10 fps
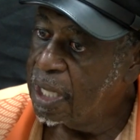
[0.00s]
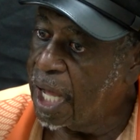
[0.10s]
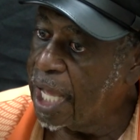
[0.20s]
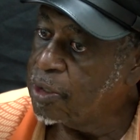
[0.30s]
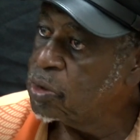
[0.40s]

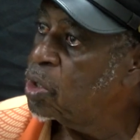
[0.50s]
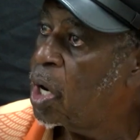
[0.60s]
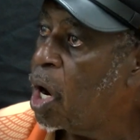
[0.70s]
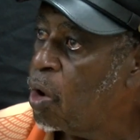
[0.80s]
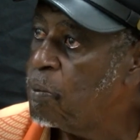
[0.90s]
I don't know
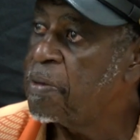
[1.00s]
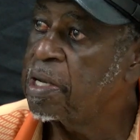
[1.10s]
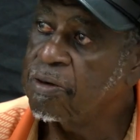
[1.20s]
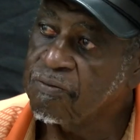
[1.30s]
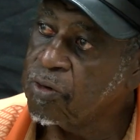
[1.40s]
how
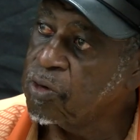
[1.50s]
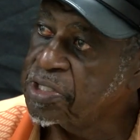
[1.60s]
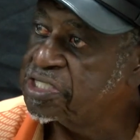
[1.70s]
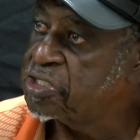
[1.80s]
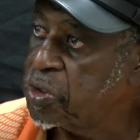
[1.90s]
many of our
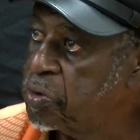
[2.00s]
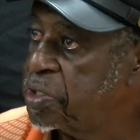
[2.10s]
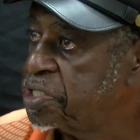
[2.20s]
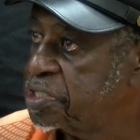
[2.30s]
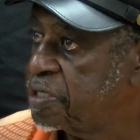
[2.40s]

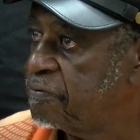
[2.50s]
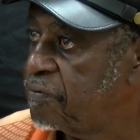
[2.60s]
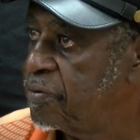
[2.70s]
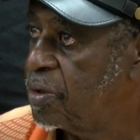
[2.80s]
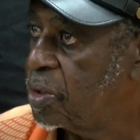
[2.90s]
historians have
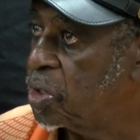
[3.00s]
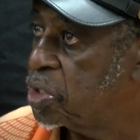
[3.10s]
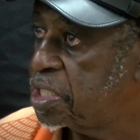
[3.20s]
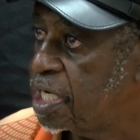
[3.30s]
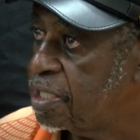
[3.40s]

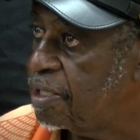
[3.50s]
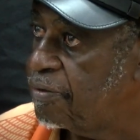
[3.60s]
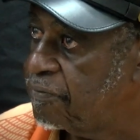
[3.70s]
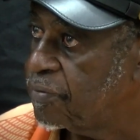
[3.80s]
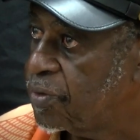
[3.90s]
looked at
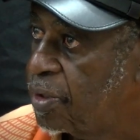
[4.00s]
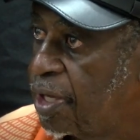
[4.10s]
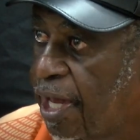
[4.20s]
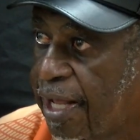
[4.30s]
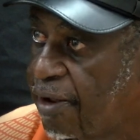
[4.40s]
even
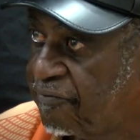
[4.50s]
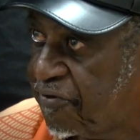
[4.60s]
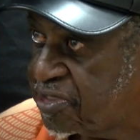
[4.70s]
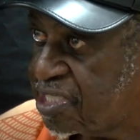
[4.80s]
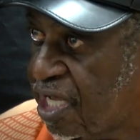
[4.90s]
and
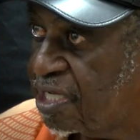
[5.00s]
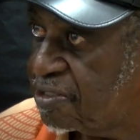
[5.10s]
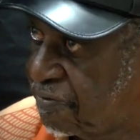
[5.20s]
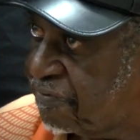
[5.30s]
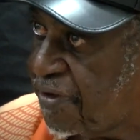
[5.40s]
emphasized
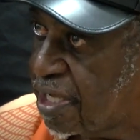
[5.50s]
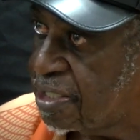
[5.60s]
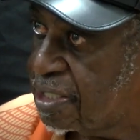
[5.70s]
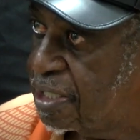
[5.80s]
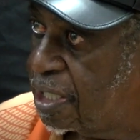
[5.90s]
the fact
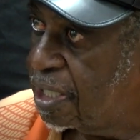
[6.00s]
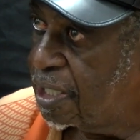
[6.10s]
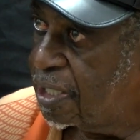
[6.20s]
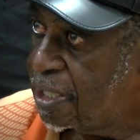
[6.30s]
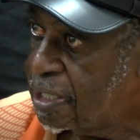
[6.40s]

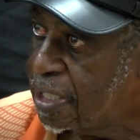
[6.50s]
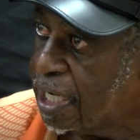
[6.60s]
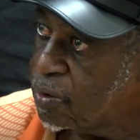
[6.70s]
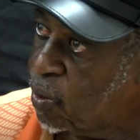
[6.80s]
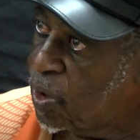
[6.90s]

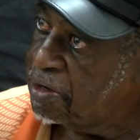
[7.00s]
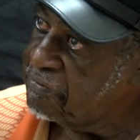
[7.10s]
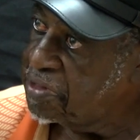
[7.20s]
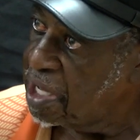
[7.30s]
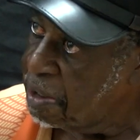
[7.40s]
that one of the